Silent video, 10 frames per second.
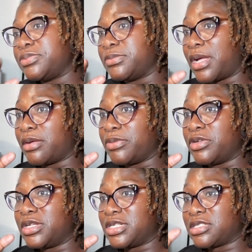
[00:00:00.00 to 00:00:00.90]
put my
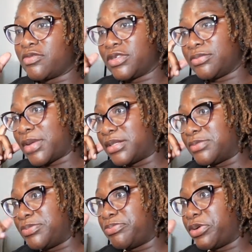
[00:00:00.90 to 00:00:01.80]
computer desk over, my
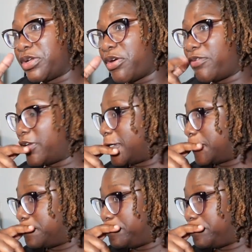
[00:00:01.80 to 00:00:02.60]
printer over there.